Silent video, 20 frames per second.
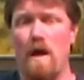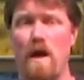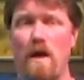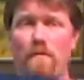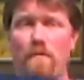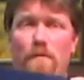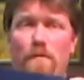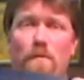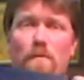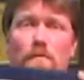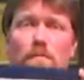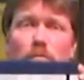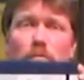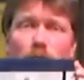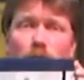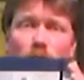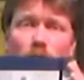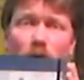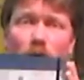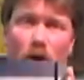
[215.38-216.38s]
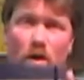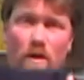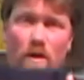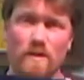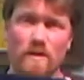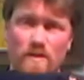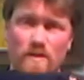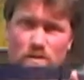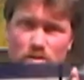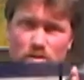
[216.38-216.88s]
If you
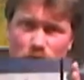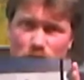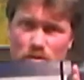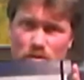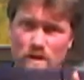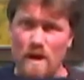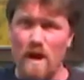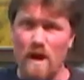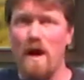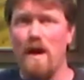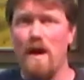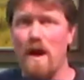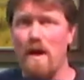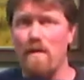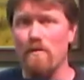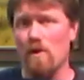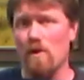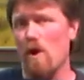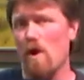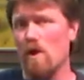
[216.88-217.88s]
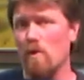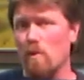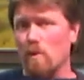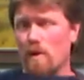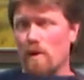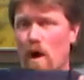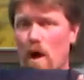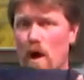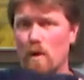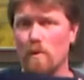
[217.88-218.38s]
artists do not have an
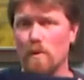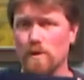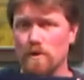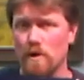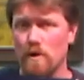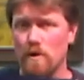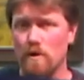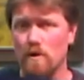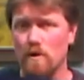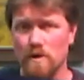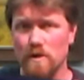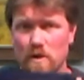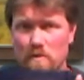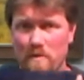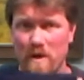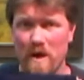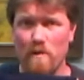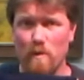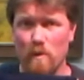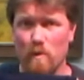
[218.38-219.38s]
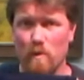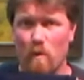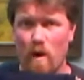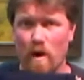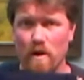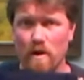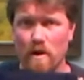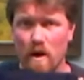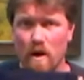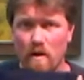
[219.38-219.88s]
aqua journal and you paint with
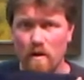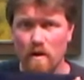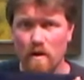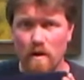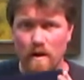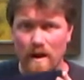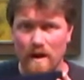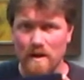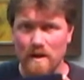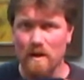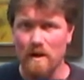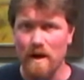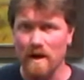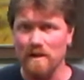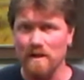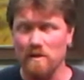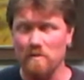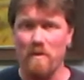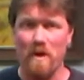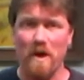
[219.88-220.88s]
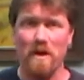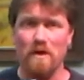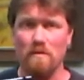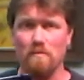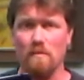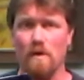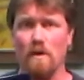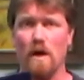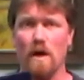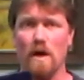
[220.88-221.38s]
watercolor and you like to
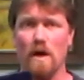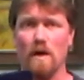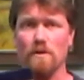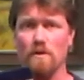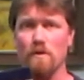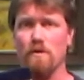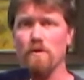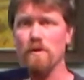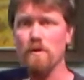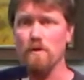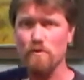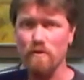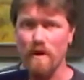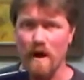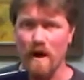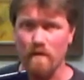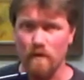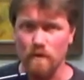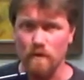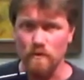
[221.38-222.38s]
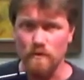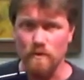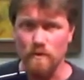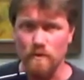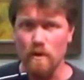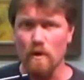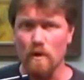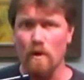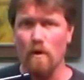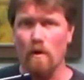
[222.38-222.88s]
paint during your travels
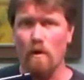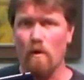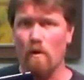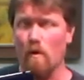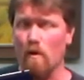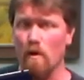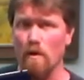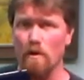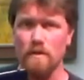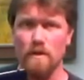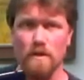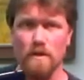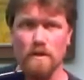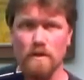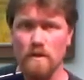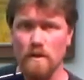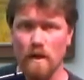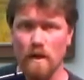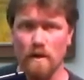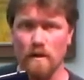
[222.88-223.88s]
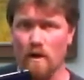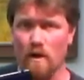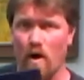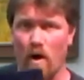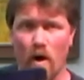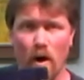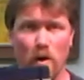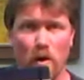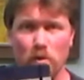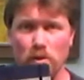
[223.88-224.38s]
or just in the
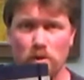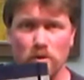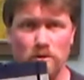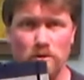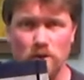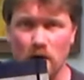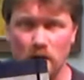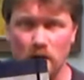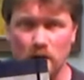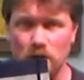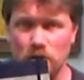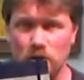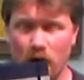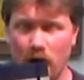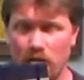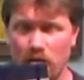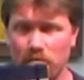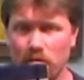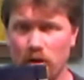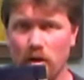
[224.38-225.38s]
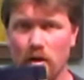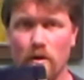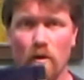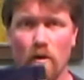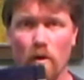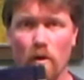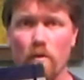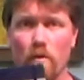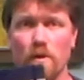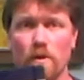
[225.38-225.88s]
car when you're stuck in traffic
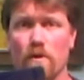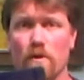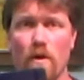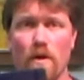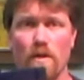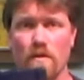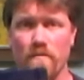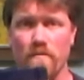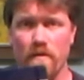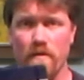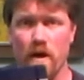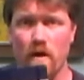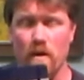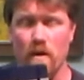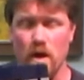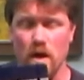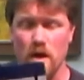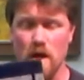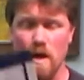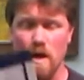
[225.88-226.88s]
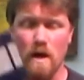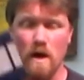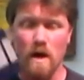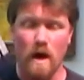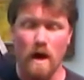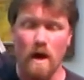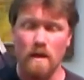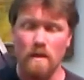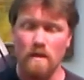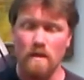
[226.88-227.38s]
or when you're on the ferry,
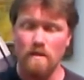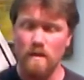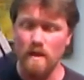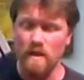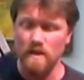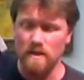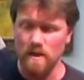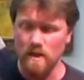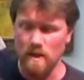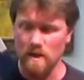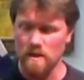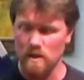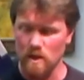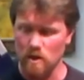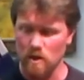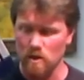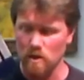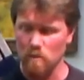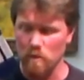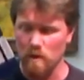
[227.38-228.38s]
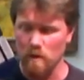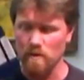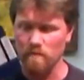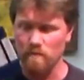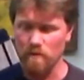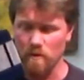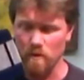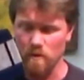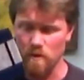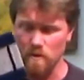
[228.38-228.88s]
this is a good one
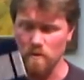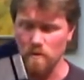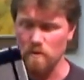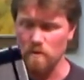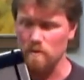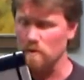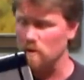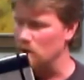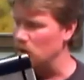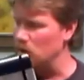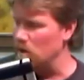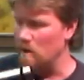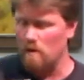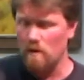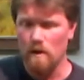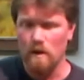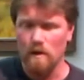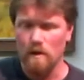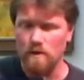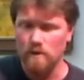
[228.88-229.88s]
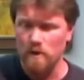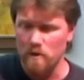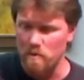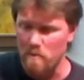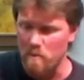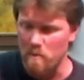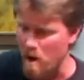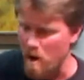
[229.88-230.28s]
for you. I'll show you